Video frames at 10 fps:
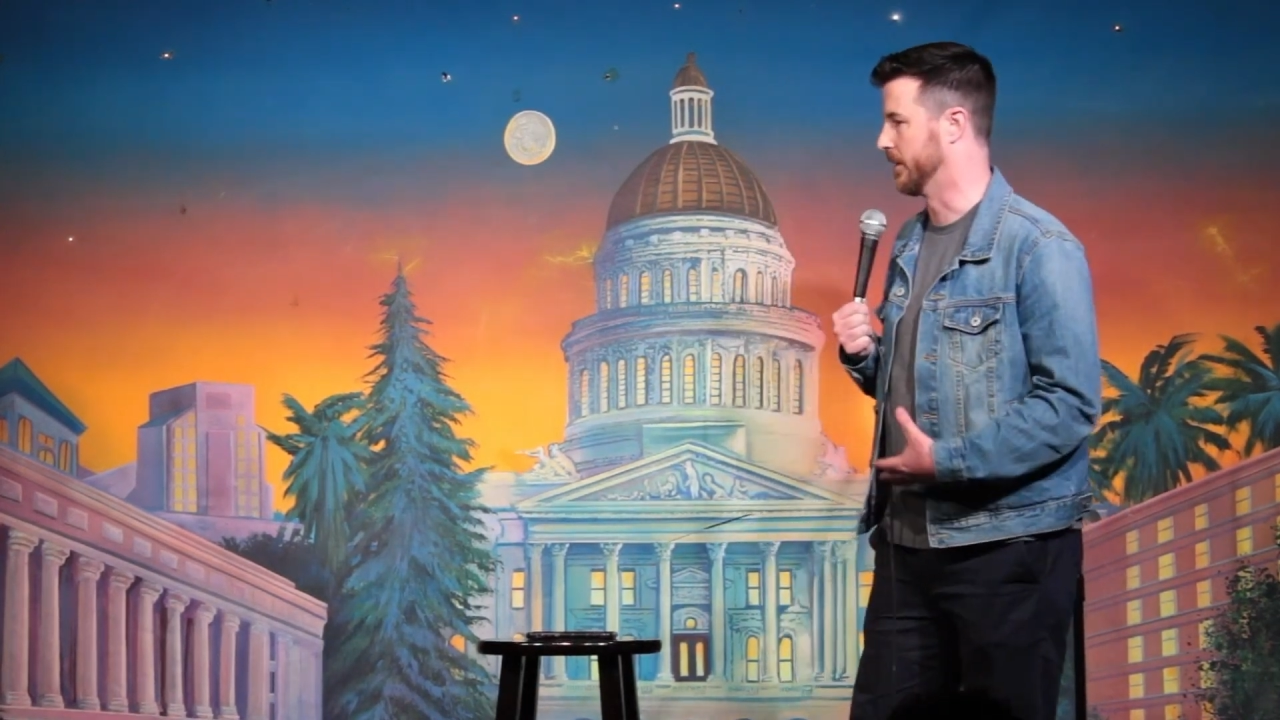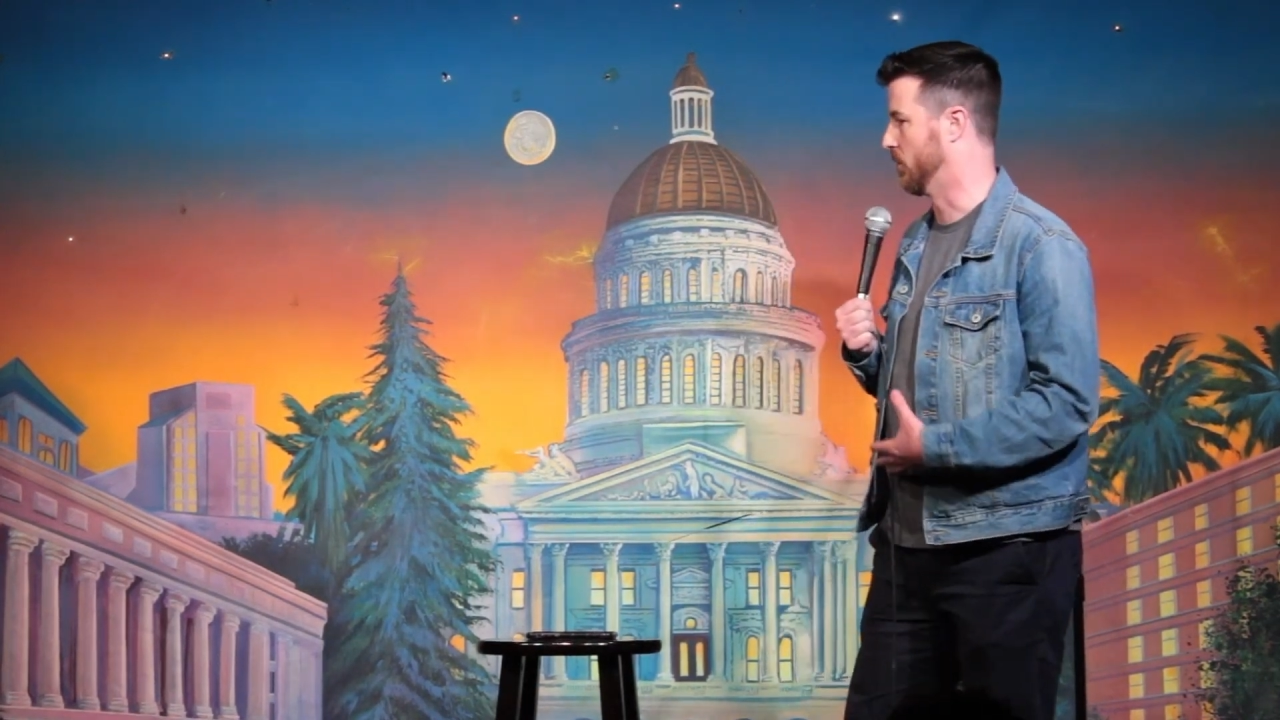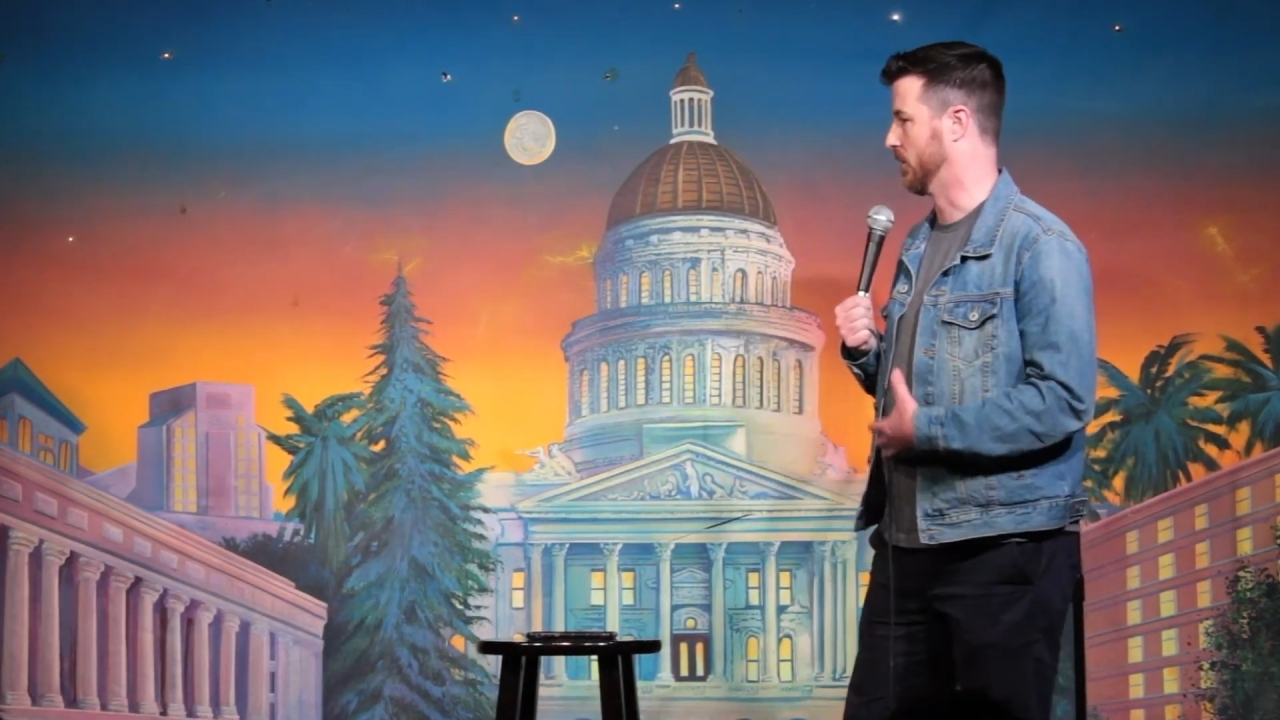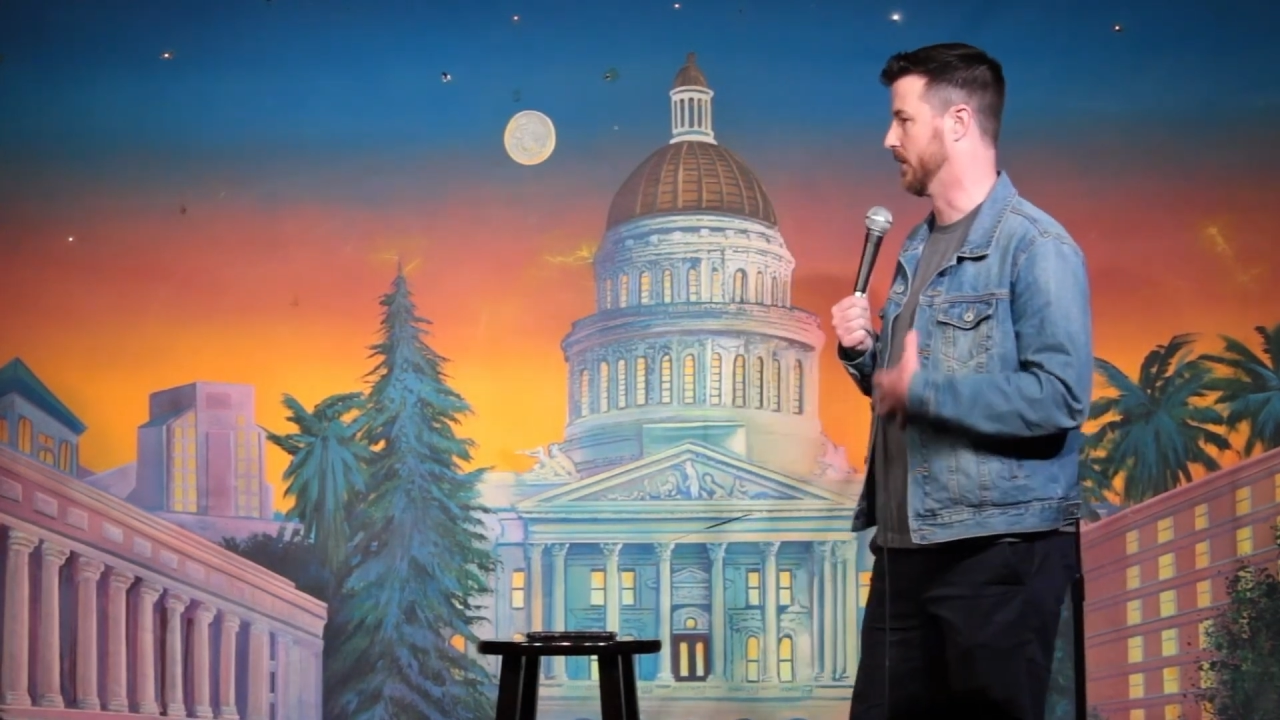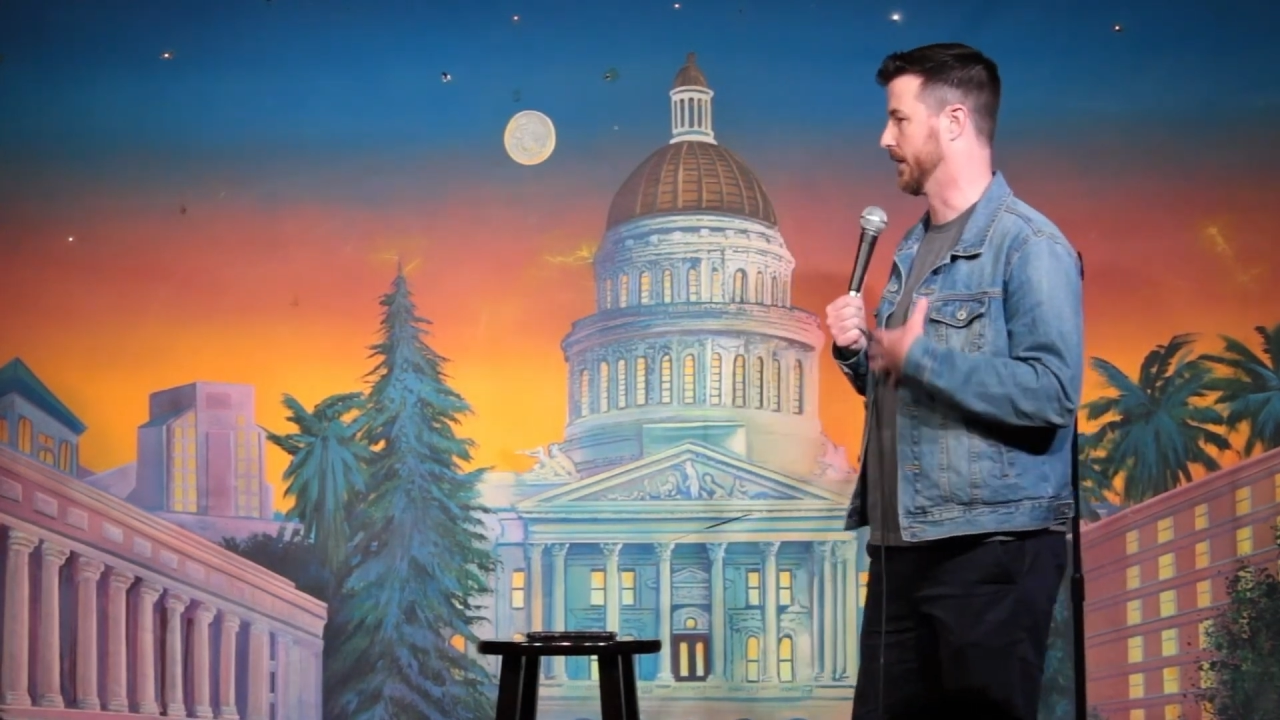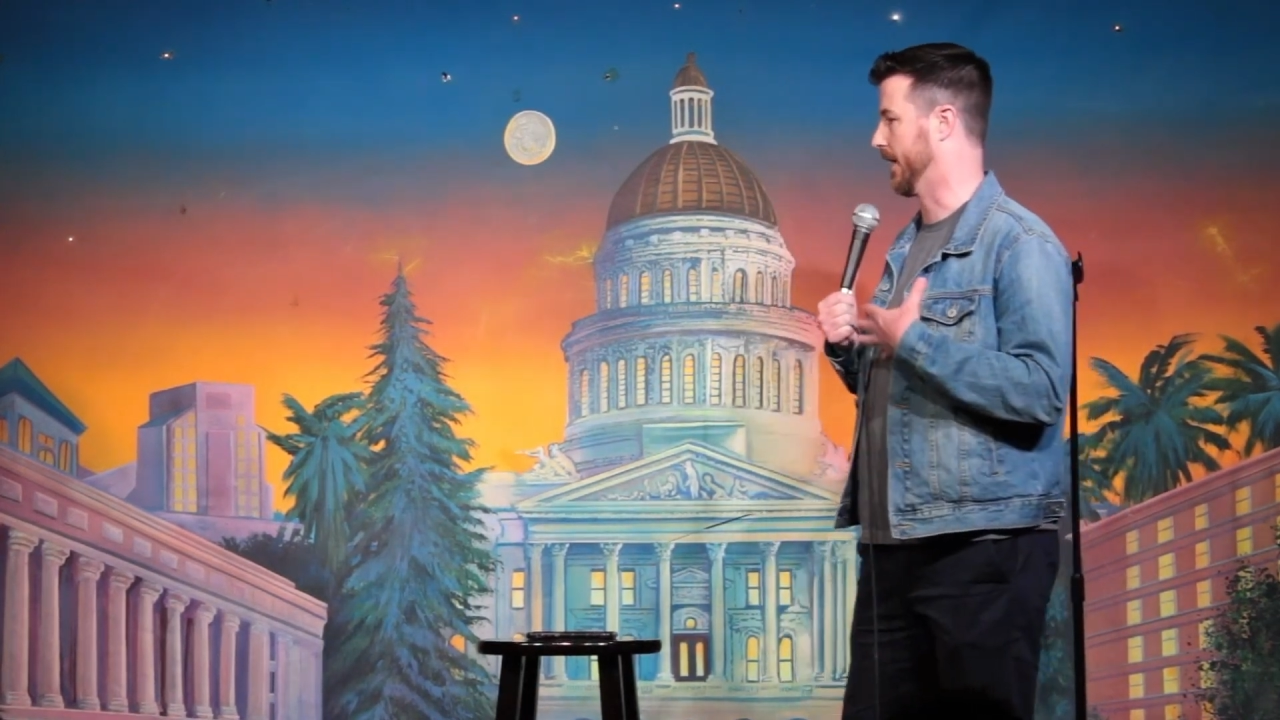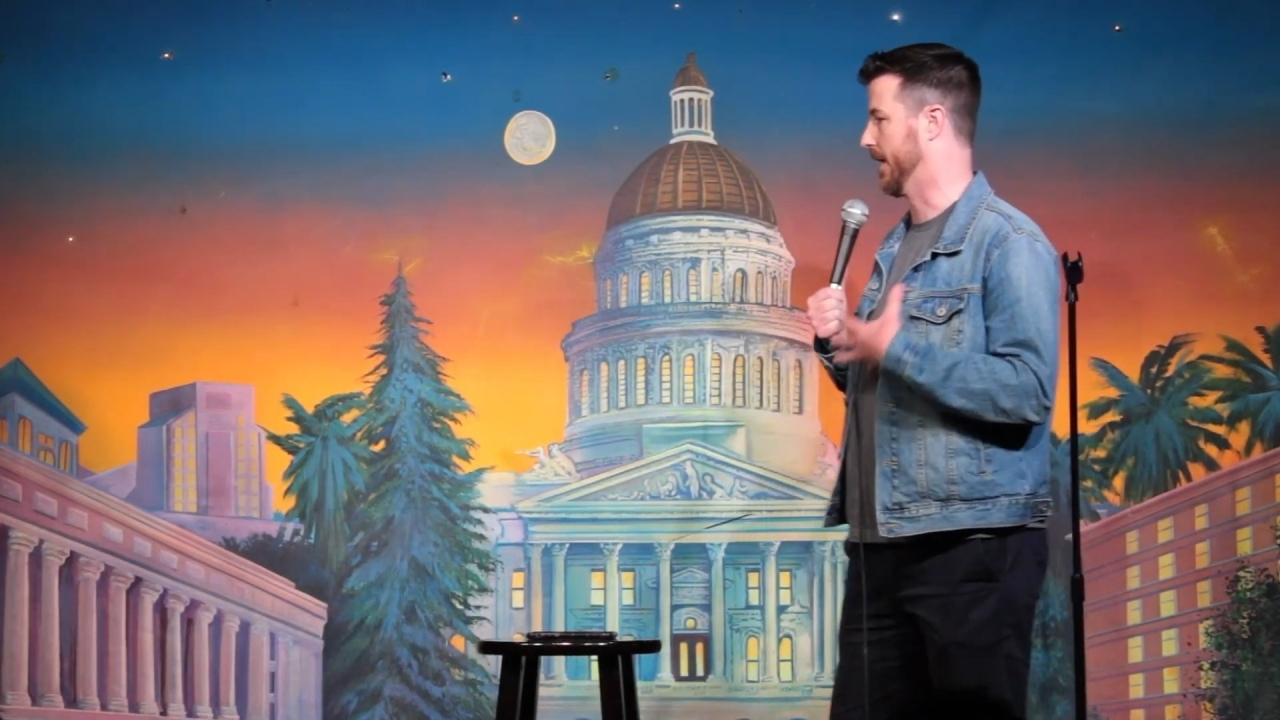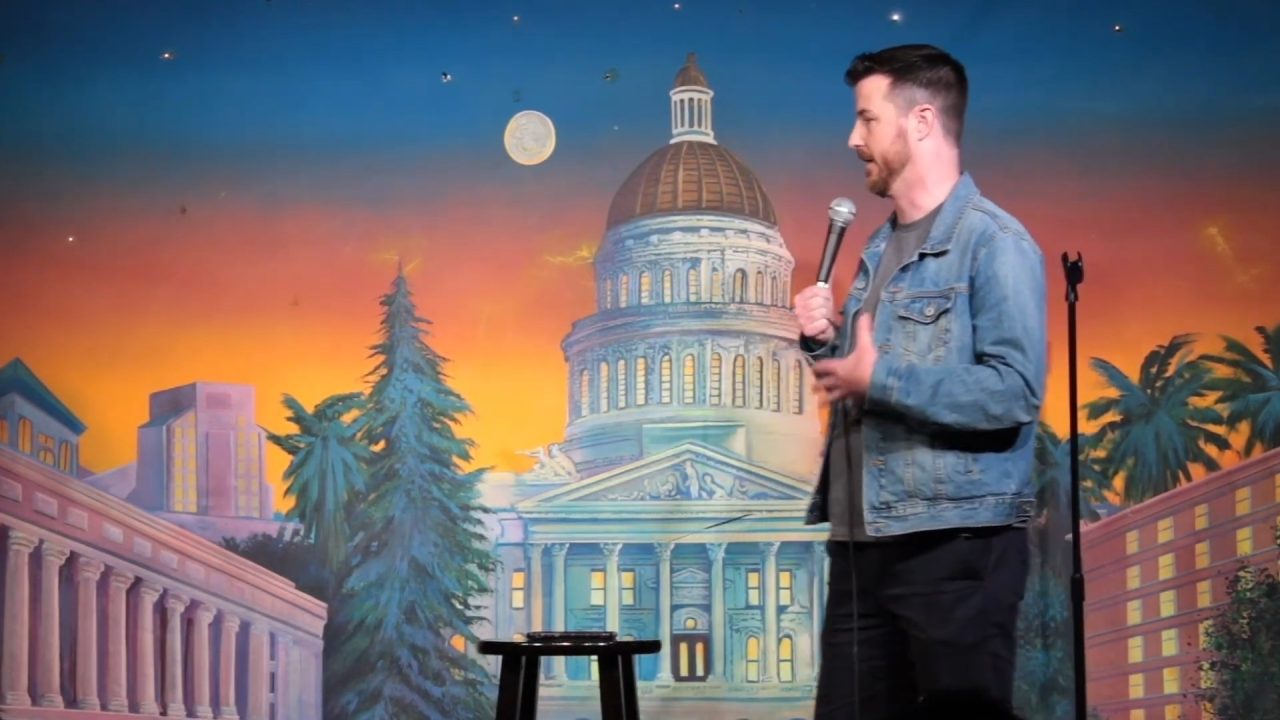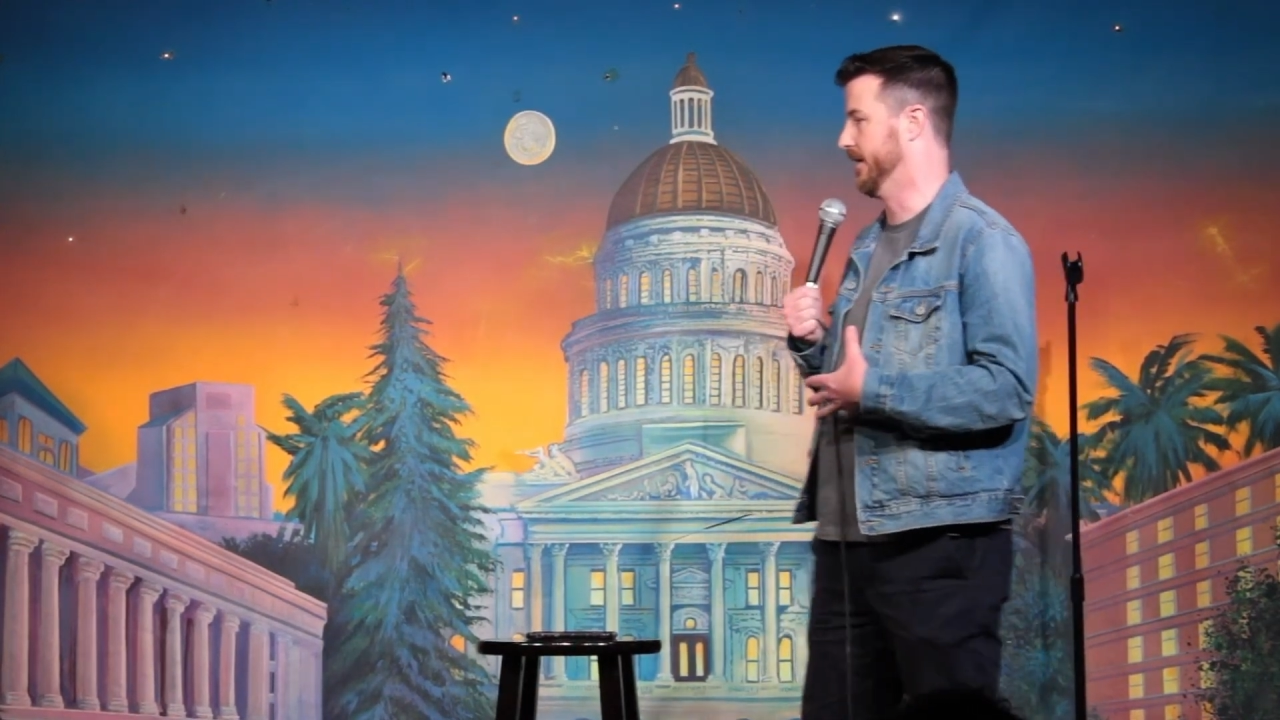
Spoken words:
anymore. Like, the